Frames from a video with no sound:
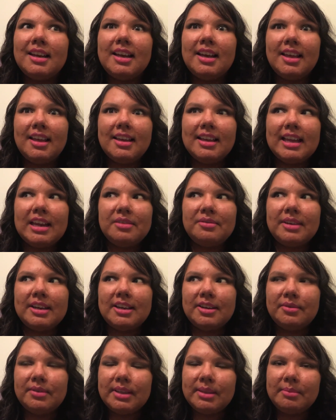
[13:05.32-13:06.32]
Get
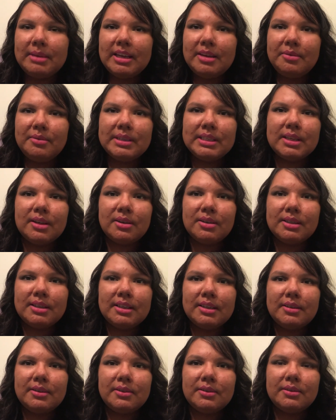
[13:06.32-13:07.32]
Ready With Me. It was
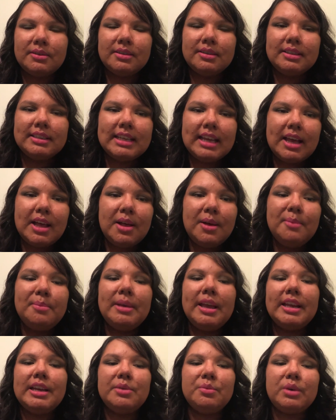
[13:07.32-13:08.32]
also to
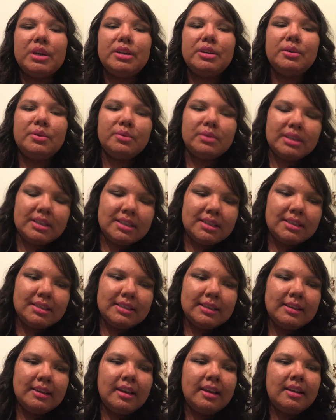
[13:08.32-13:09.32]
help anyone who
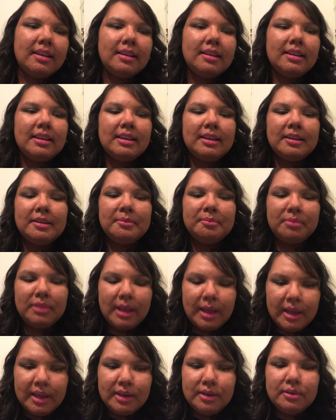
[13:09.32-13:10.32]
was
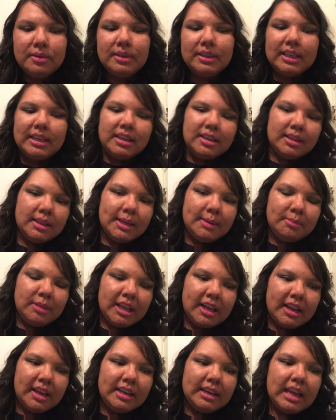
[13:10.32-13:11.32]
blind or legally
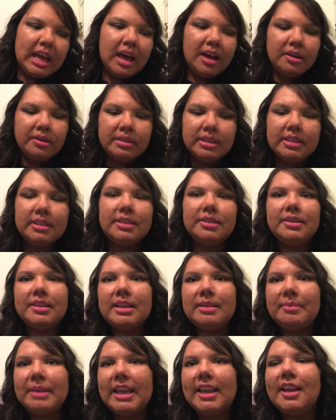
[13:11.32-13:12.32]
blind how to do
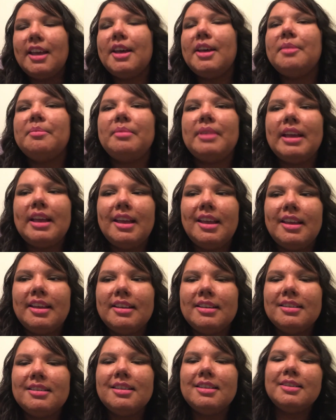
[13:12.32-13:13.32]
their makeup.
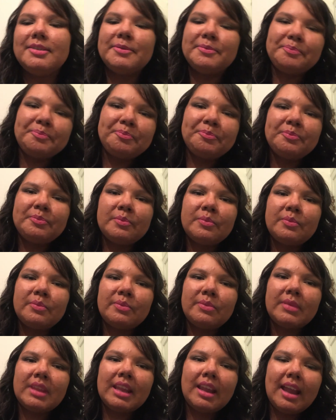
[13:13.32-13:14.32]
And
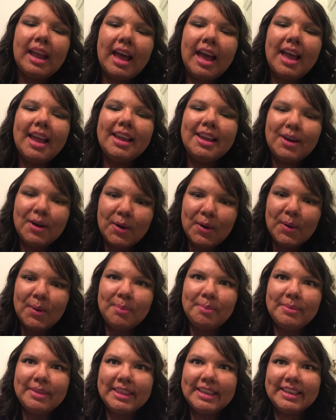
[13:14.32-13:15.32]
I
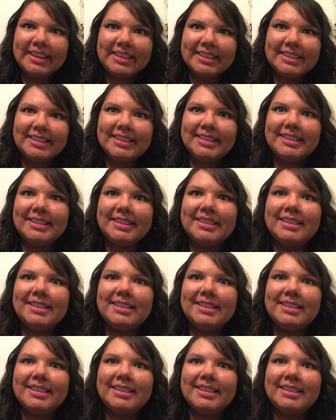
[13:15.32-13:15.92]
hope this